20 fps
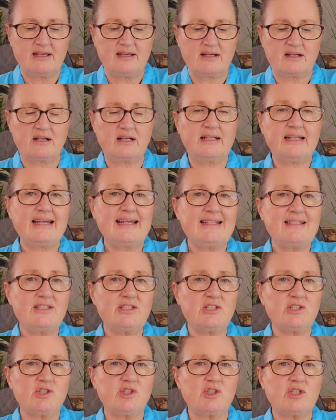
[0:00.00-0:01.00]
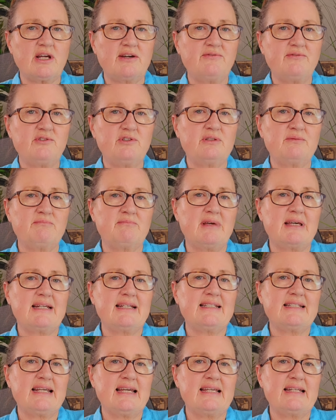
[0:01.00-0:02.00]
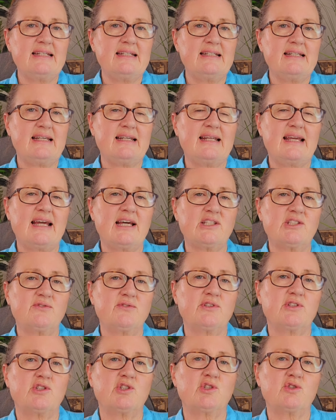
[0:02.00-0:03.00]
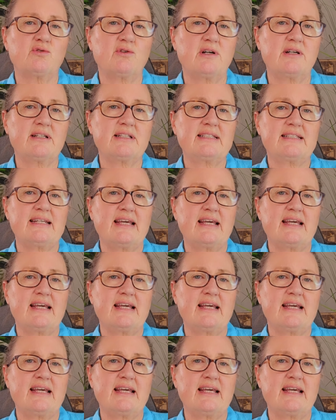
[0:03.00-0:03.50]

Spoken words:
cleansed, shuffled, meditated, and asked for the strongest